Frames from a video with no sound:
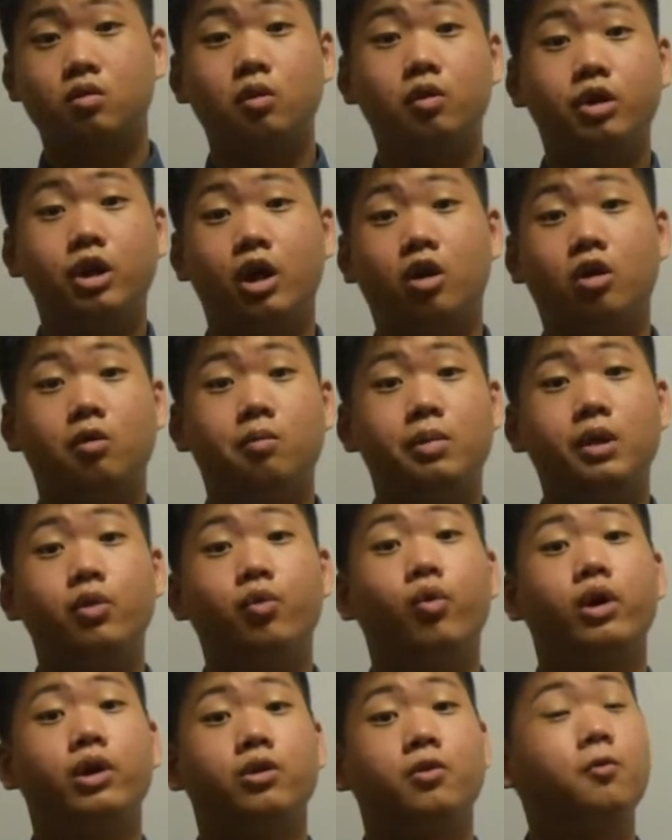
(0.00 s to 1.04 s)
will now be
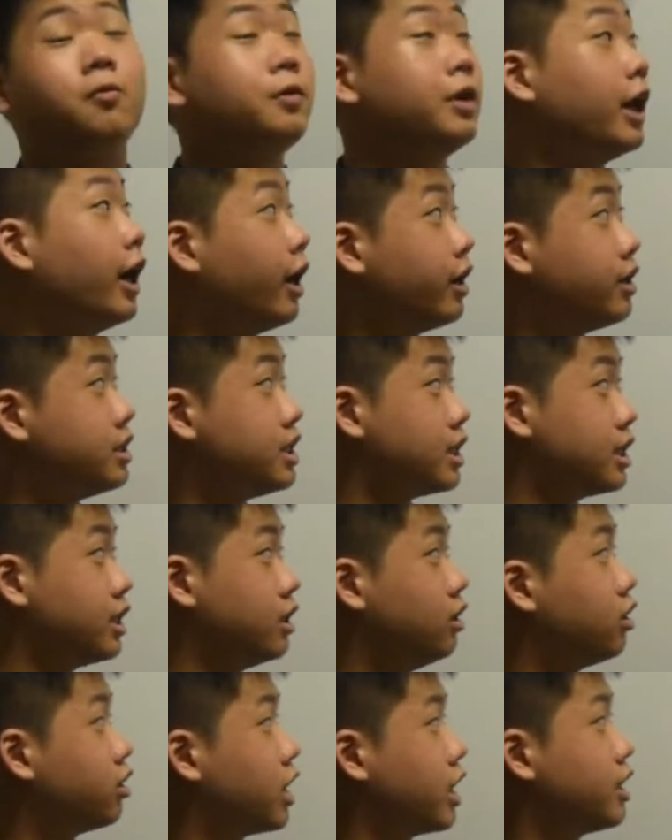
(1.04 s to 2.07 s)
what we are taking
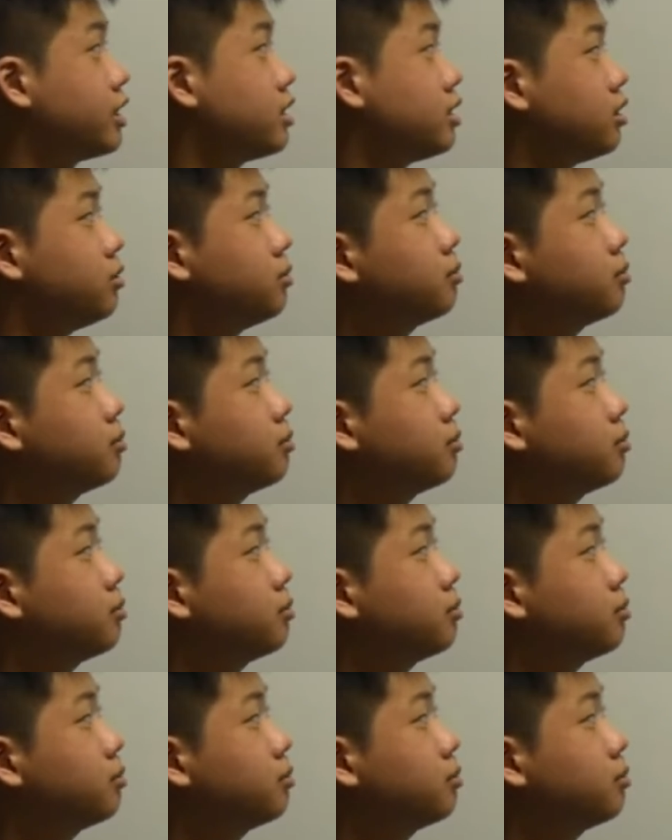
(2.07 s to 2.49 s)
a look at.